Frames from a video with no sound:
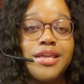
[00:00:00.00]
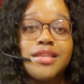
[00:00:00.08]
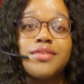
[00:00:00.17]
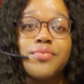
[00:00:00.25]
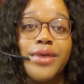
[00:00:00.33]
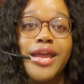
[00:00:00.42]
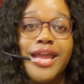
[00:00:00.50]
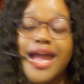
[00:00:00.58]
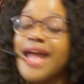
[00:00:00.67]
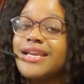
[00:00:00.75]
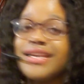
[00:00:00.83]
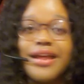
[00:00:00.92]
Either way,
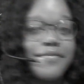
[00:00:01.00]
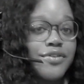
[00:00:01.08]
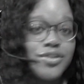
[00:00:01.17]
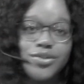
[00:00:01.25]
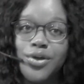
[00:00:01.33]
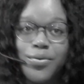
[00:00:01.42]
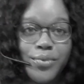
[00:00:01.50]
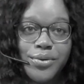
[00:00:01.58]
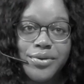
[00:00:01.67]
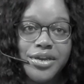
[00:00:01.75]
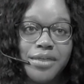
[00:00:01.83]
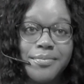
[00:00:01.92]
I never saw
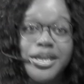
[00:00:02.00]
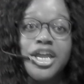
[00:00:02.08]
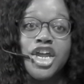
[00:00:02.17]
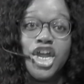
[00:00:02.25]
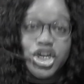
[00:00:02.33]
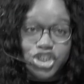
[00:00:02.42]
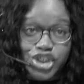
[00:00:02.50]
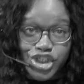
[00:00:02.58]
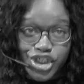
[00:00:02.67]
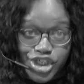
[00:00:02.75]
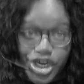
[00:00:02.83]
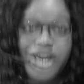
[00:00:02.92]
William
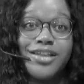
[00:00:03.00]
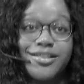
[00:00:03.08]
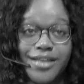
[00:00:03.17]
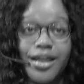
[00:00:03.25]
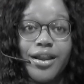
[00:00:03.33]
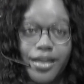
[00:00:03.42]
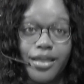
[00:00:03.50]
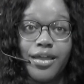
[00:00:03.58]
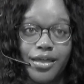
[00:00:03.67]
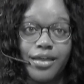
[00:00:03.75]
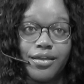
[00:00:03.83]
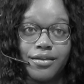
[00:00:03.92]
shake that
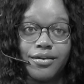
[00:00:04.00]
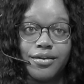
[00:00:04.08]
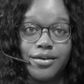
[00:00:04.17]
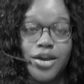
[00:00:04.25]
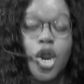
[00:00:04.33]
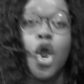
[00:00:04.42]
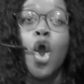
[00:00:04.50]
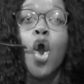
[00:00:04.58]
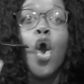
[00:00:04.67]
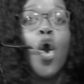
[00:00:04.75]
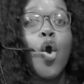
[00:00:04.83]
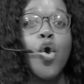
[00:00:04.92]
ass
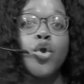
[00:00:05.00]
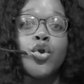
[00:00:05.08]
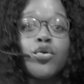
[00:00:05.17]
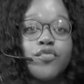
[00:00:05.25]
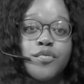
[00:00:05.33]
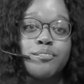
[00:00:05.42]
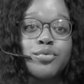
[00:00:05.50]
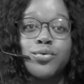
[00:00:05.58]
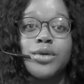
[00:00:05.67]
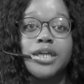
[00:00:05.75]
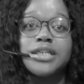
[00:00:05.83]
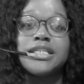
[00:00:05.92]
all over
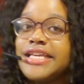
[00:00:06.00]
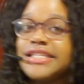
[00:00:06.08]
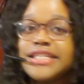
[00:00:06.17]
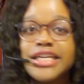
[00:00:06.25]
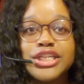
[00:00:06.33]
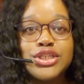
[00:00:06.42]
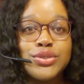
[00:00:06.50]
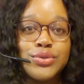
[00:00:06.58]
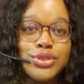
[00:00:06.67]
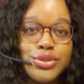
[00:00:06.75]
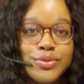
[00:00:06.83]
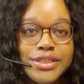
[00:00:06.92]
Moolah. He said, as
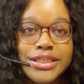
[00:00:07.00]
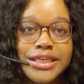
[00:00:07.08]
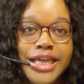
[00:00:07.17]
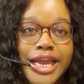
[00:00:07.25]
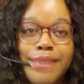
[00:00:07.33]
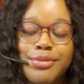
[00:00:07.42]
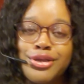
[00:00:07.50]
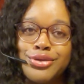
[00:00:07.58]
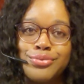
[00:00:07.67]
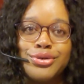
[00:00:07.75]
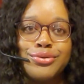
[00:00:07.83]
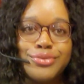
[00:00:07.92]
soon as you see a camera,
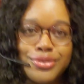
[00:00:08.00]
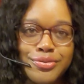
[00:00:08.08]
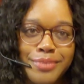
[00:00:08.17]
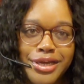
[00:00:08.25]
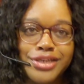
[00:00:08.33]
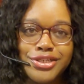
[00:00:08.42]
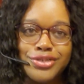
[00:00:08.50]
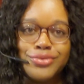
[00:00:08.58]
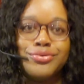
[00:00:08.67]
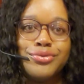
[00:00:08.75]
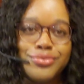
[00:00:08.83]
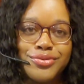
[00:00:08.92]
you do too much.
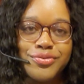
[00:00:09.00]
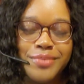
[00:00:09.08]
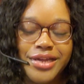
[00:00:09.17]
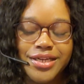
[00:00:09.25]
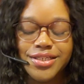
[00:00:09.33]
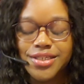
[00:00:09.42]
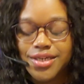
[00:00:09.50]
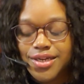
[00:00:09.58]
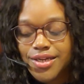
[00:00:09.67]
You do too much.